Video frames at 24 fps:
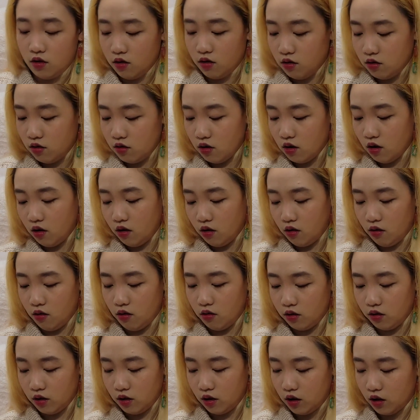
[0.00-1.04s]

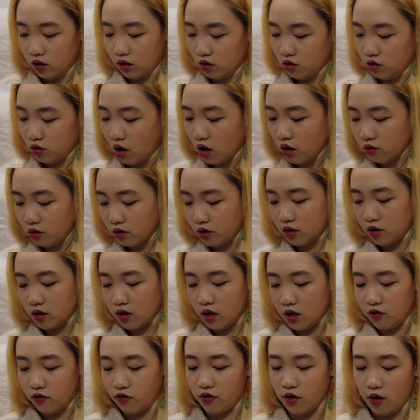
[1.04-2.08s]
So the sock was
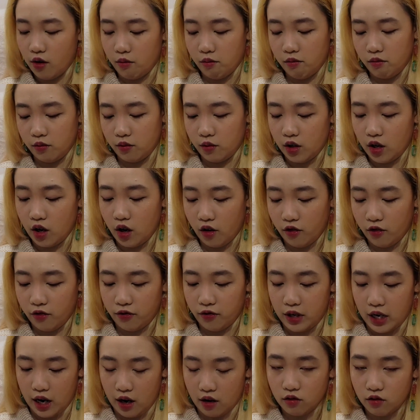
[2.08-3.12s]
knit from
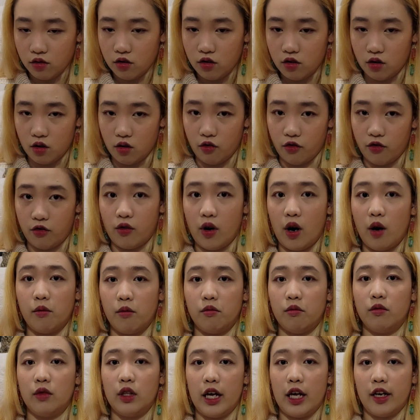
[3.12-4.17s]
cuff down, so
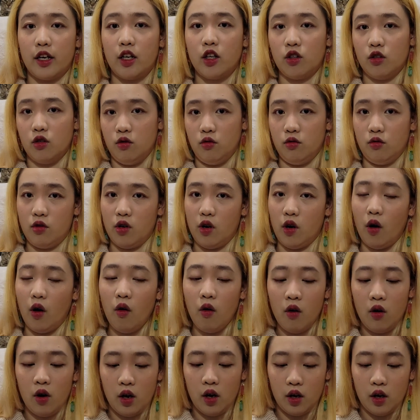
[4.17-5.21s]
from leg to toe.